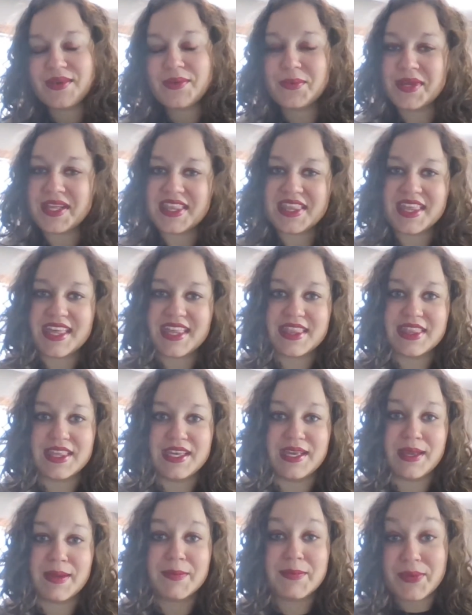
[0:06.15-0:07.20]
with
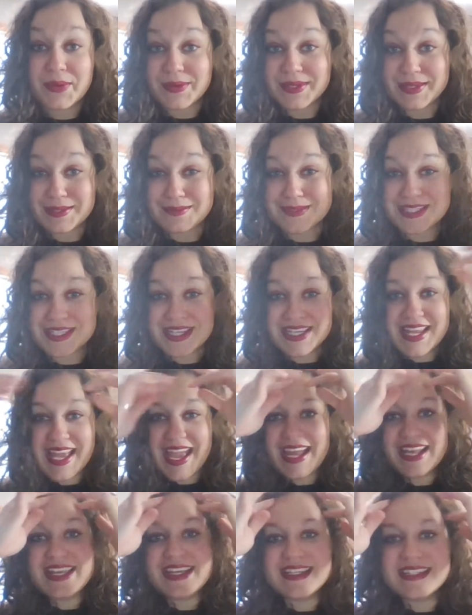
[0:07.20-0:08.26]
the Poor Lipstick
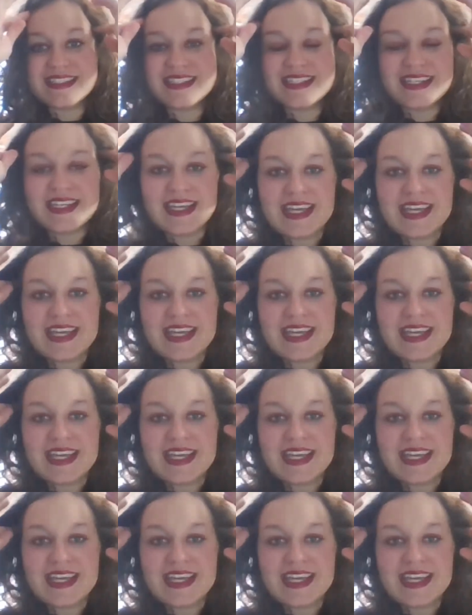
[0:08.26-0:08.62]
Addict.